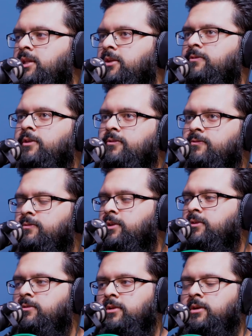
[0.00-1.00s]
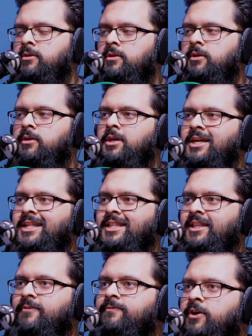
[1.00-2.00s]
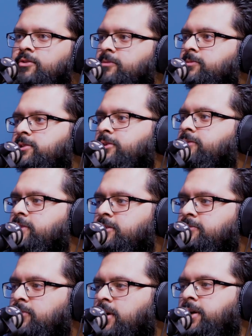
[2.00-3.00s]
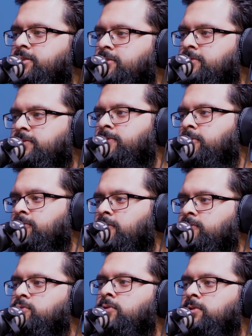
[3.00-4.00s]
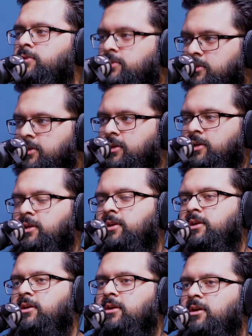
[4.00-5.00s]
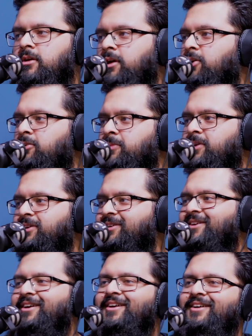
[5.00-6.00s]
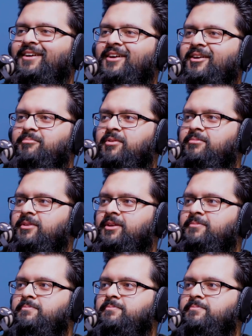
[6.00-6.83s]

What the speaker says: they felt themselves as a muhajir of sorts, economic, probably.